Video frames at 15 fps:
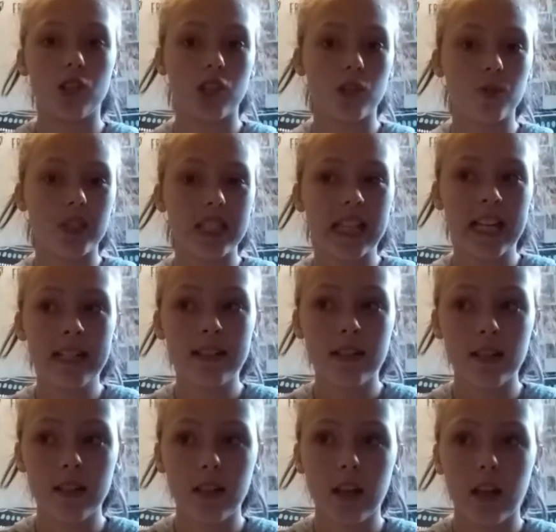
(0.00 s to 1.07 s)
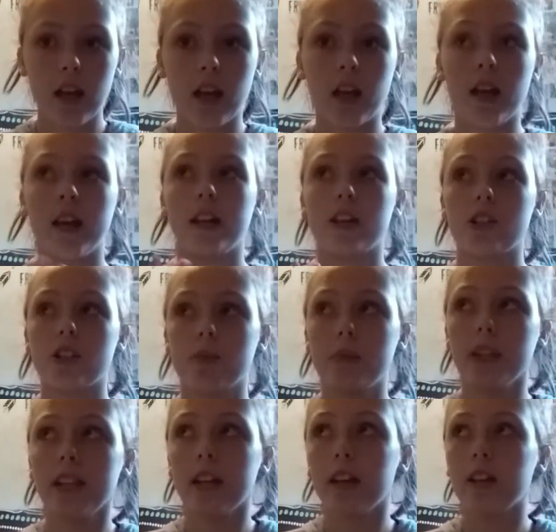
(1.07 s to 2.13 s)
shoes yet, and I should
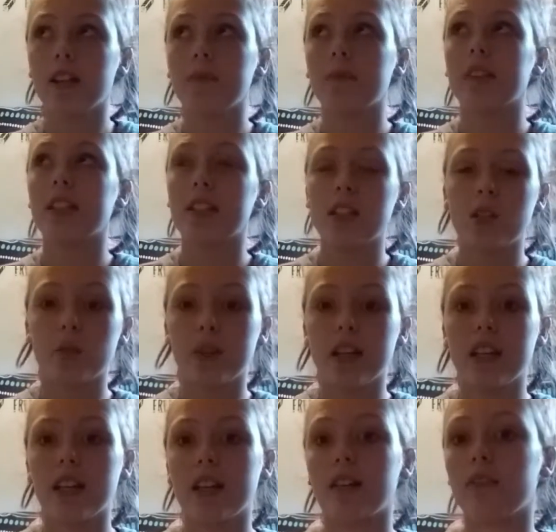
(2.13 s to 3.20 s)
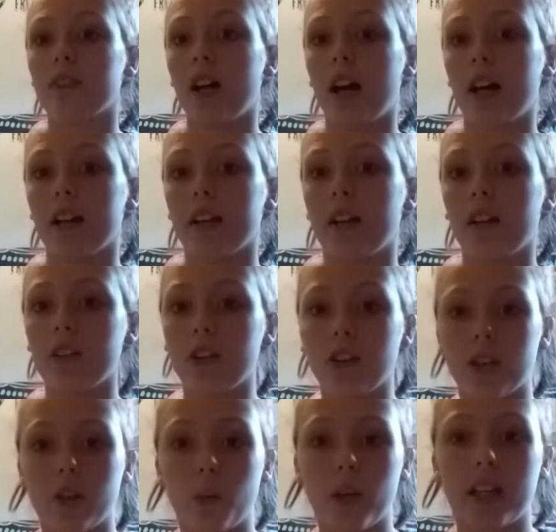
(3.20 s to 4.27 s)
be getting them this week, if not
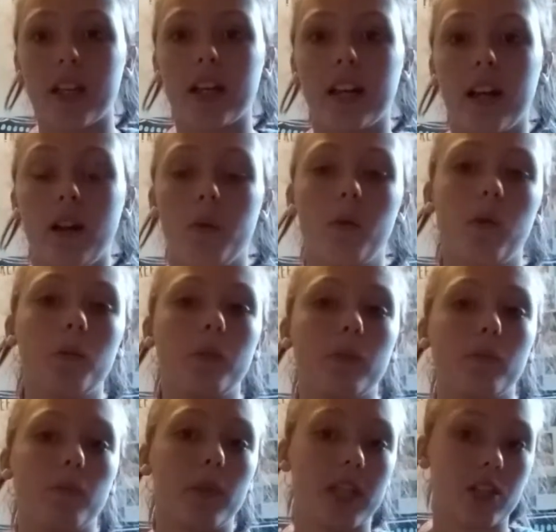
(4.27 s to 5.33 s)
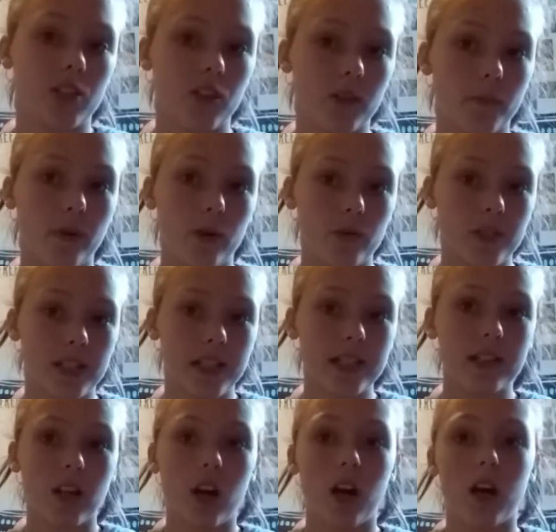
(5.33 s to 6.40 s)
during the weekend, and I will make sure to post
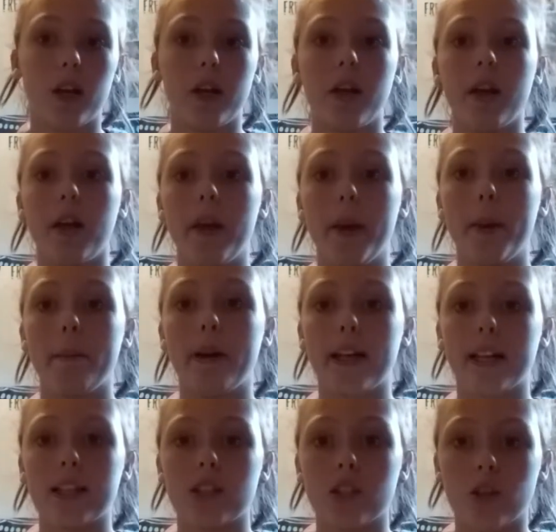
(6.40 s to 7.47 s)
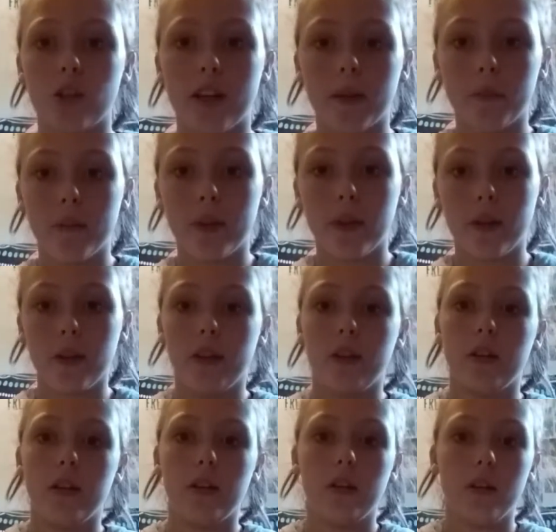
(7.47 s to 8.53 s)
it on my Instagram,
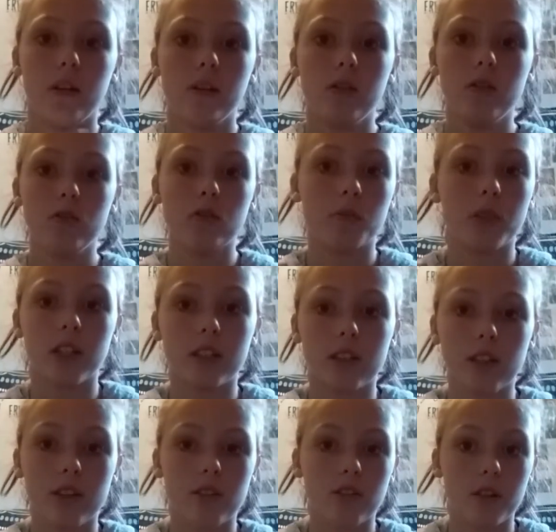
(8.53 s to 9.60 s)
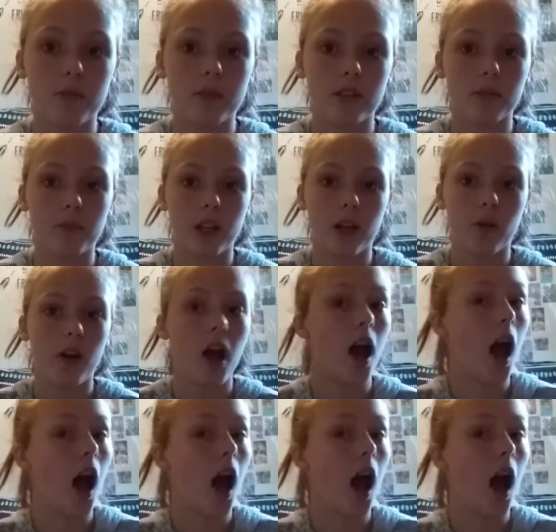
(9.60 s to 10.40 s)
which will be in the description below.